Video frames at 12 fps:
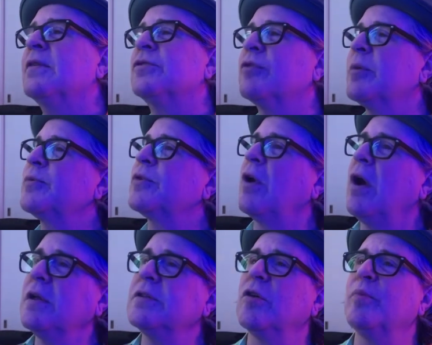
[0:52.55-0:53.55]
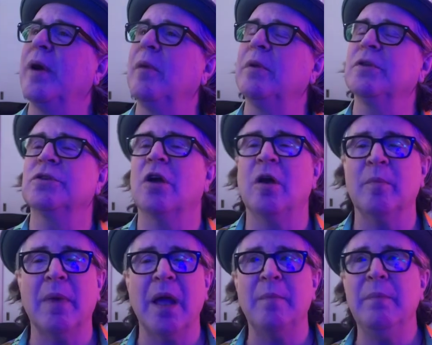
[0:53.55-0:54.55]
the scripts are also published on
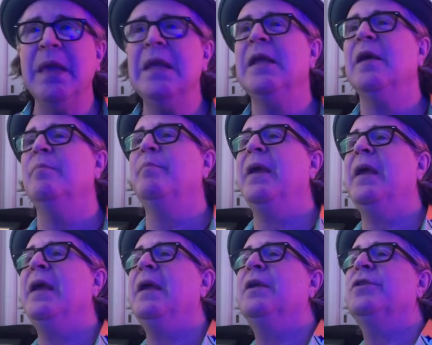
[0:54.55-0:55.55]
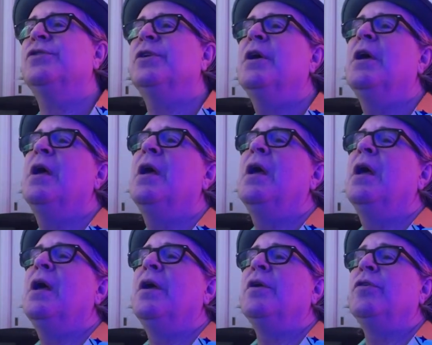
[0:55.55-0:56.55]
my Medium page,
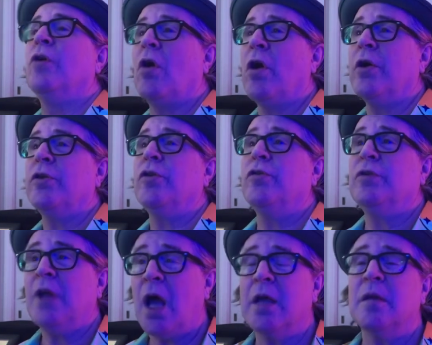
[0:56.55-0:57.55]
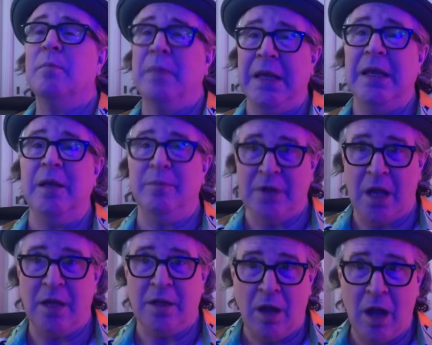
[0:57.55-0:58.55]

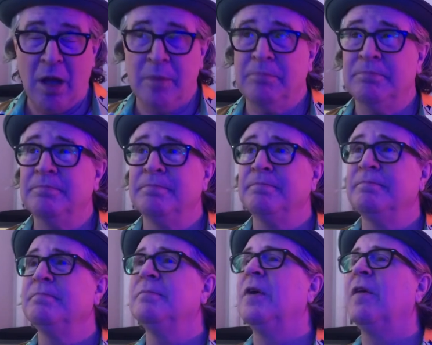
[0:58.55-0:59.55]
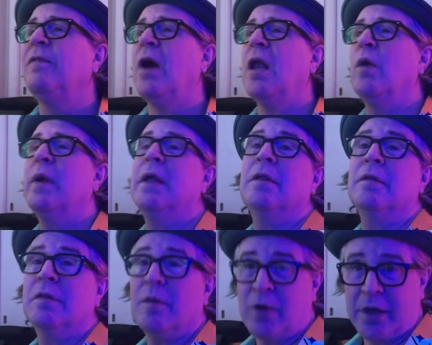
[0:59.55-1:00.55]
yourartdude.medium.com, following
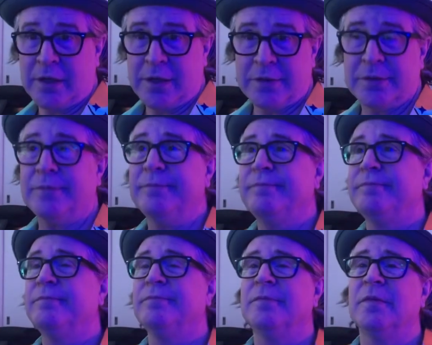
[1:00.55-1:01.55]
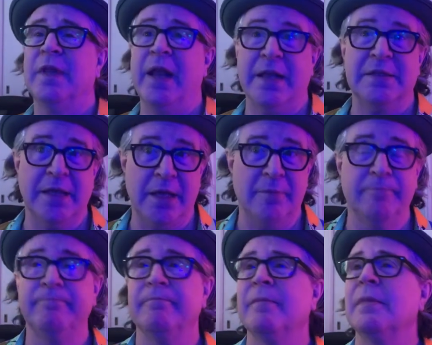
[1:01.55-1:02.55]
the broadcast the next day.
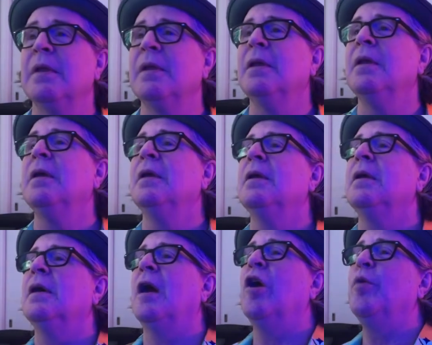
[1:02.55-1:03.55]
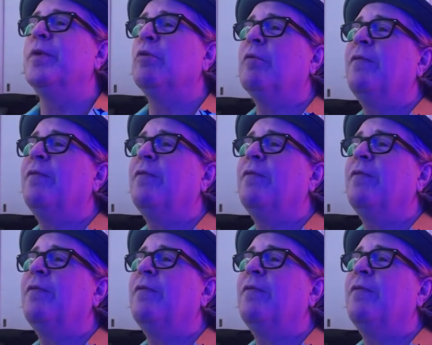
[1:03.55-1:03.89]
I hope you will